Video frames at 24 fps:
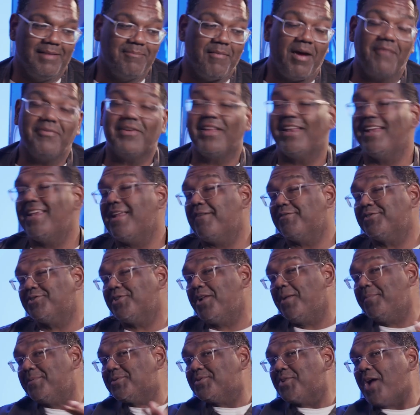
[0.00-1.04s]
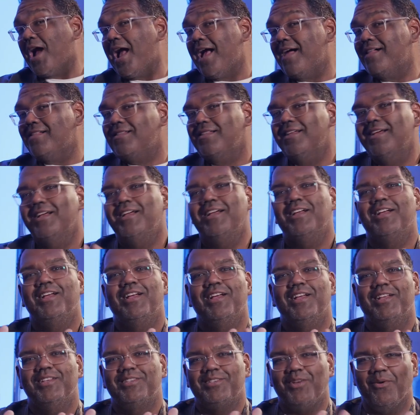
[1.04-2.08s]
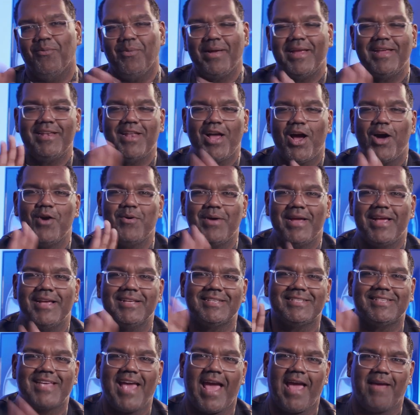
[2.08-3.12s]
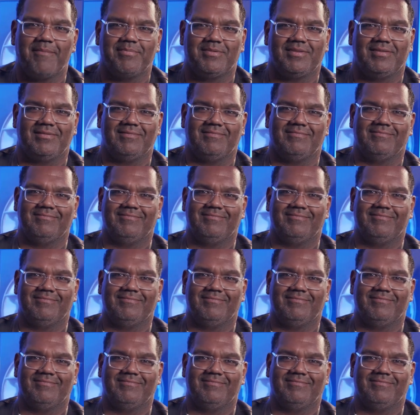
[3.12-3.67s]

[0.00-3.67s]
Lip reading: And Moff Gideon never showed up at trial, so we know he escaped.